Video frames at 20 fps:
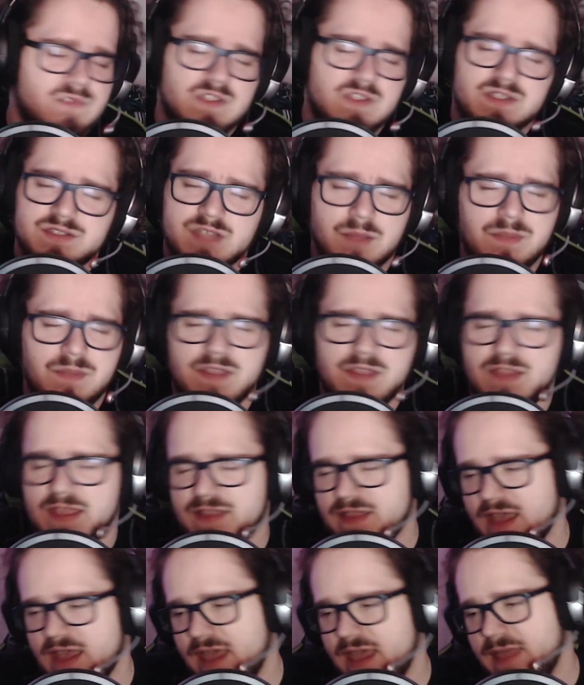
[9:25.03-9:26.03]
something like
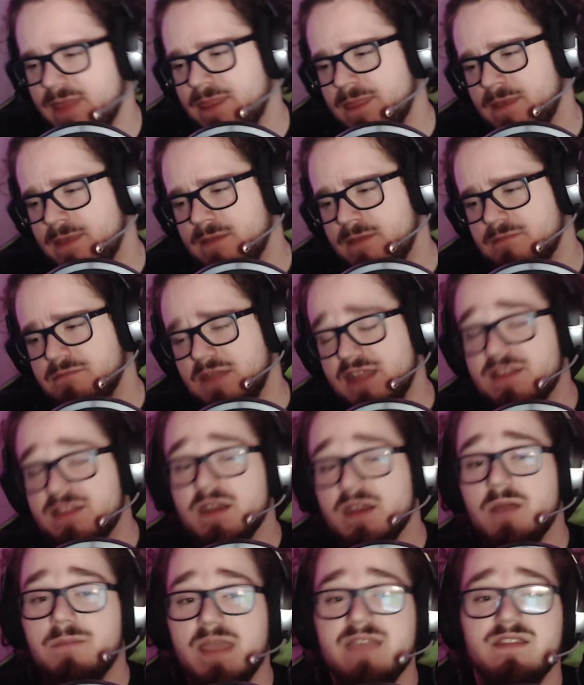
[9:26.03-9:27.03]
that. It's an
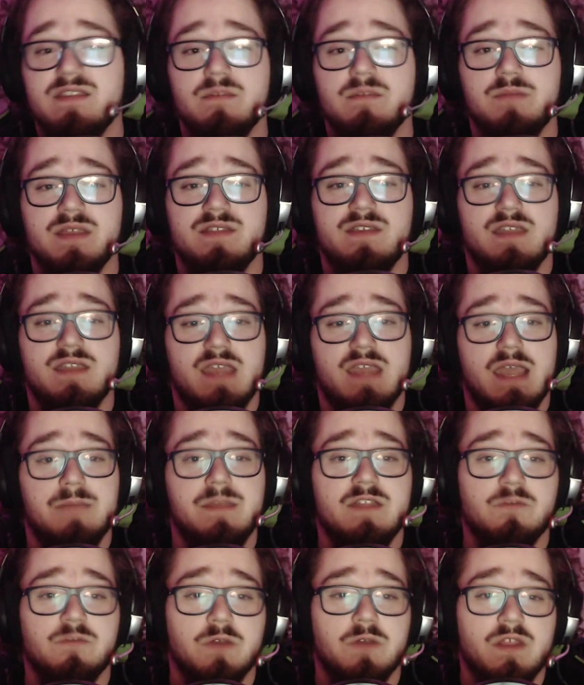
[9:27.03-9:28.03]
amazing PC game.
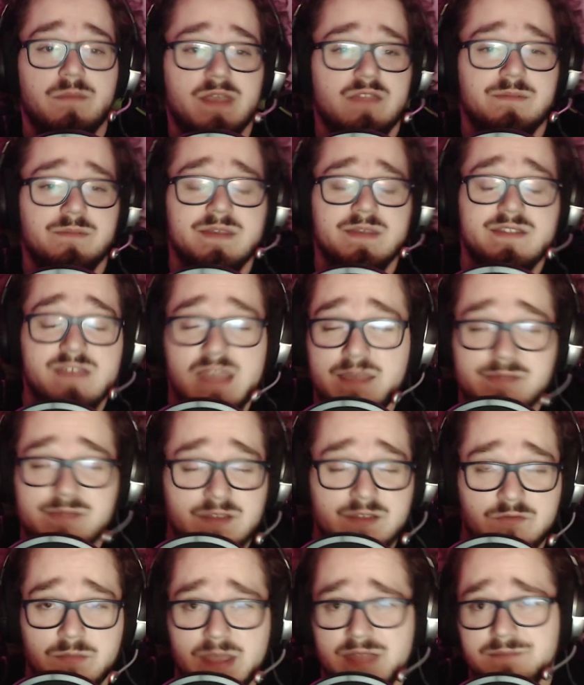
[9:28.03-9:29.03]
It's one of the best PC games
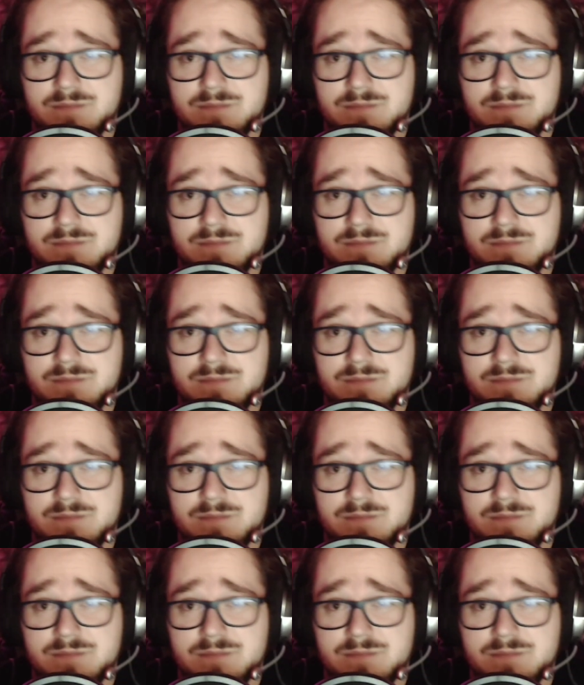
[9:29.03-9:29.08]
ever made.